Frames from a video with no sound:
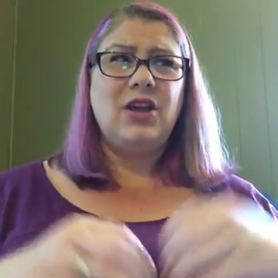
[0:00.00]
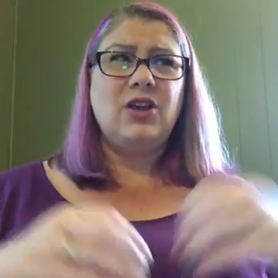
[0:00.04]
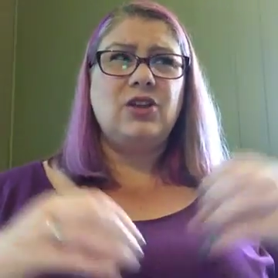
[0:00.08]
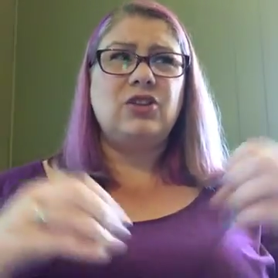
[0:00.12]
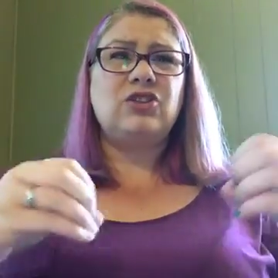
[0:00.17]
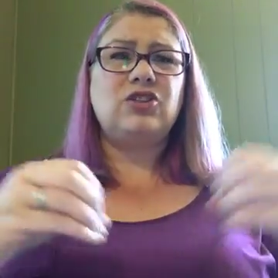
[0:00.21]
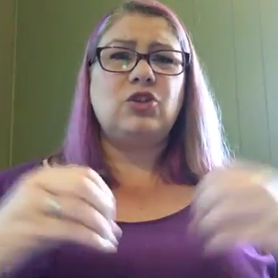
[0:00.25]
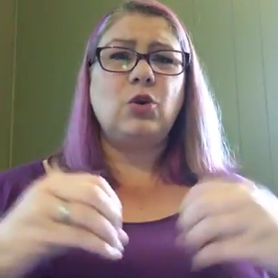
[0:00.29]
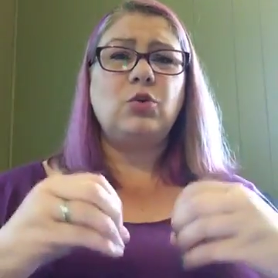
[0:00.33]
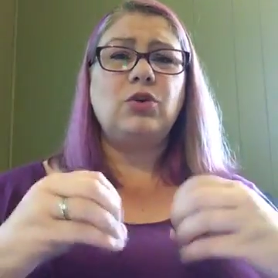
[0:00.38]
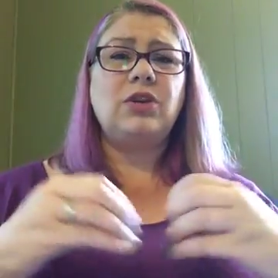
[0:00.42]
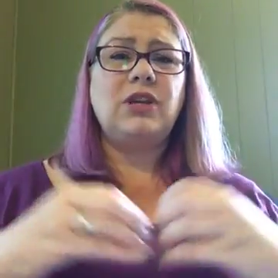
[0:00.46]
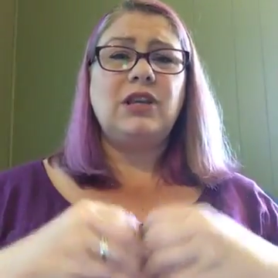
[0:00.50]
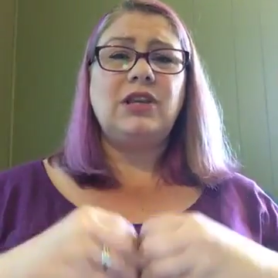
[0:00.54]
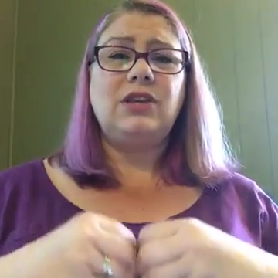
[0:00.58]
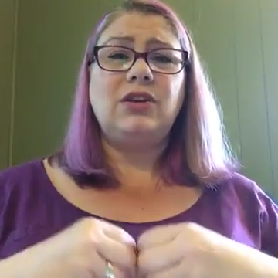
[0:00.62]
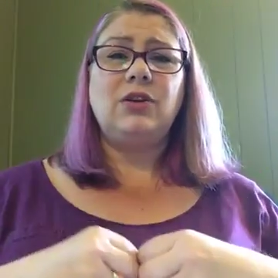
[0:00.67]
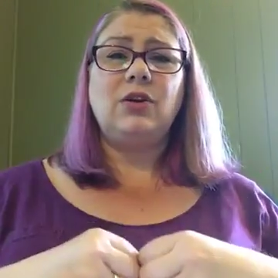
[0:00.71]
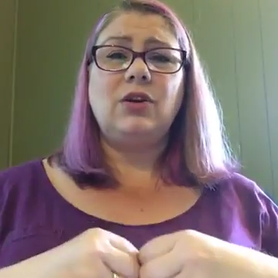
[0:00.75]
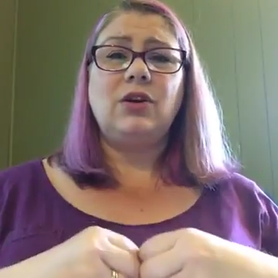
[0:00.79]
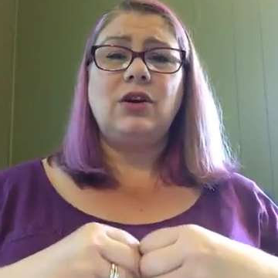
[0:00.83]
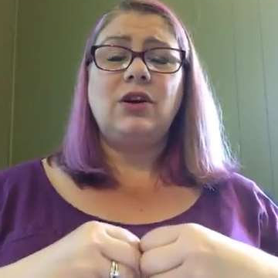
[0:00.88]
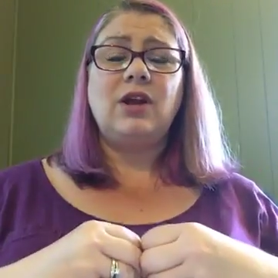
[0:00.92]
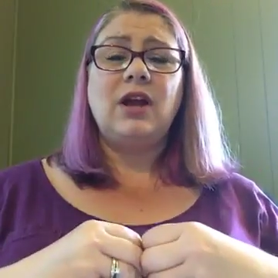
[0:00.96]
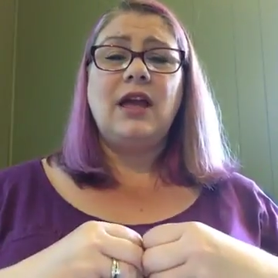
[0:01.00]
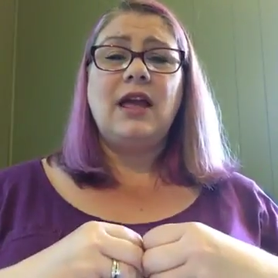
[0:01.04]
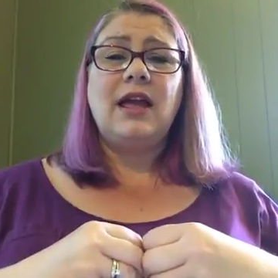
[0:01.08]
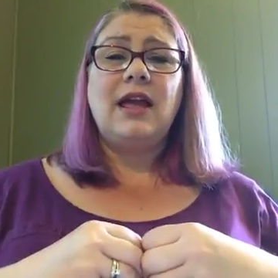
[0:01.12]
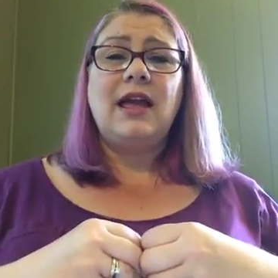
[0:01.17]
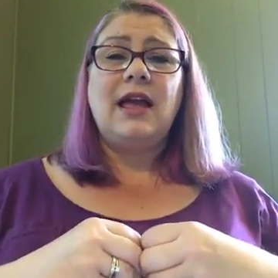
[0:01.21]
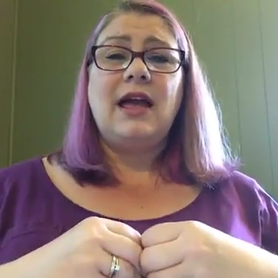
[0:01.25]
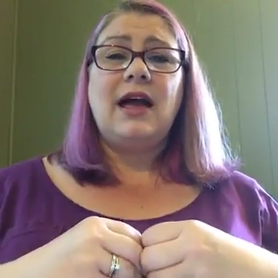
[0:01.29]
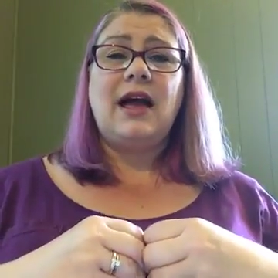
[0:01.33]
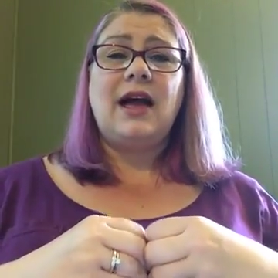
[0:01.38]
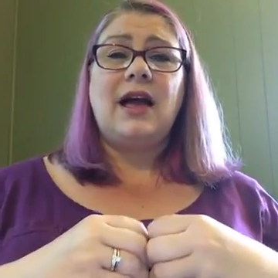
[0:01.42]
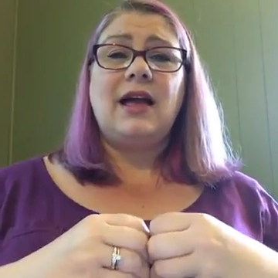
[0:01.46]
soaking your
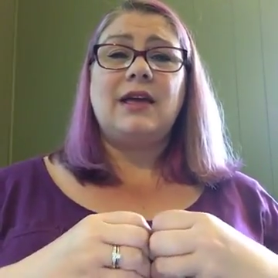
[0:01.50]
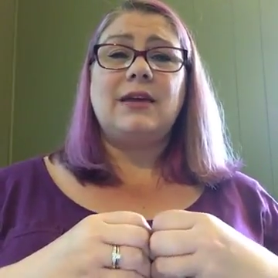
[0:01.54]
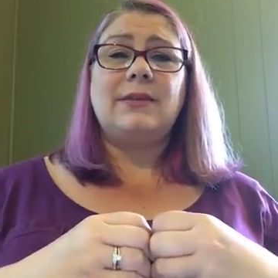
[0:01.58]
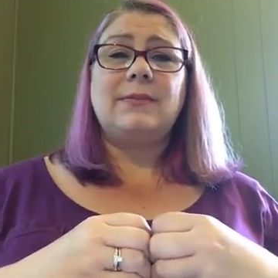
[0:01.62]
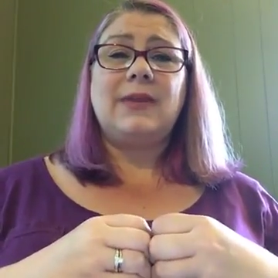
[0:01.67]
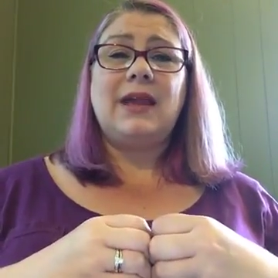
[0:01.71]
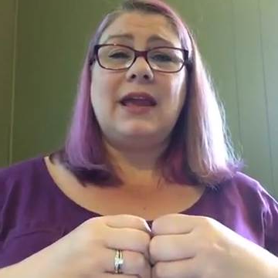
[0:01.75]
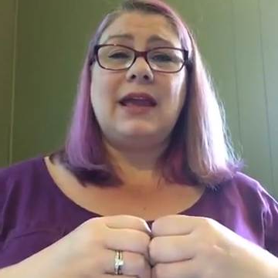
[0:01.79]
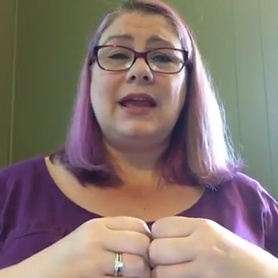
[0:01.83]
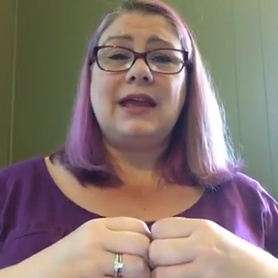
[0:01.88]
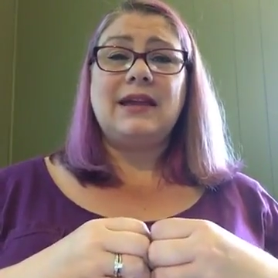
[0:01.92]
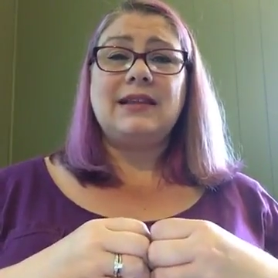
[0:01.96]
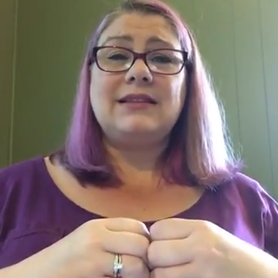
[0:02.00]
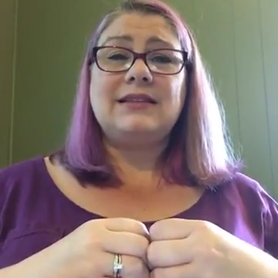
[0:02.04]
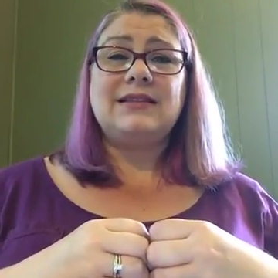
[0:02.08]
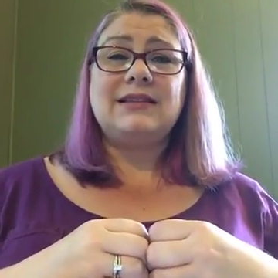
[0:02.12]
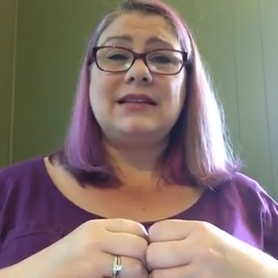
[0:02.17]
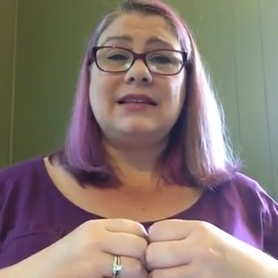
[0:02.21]
hands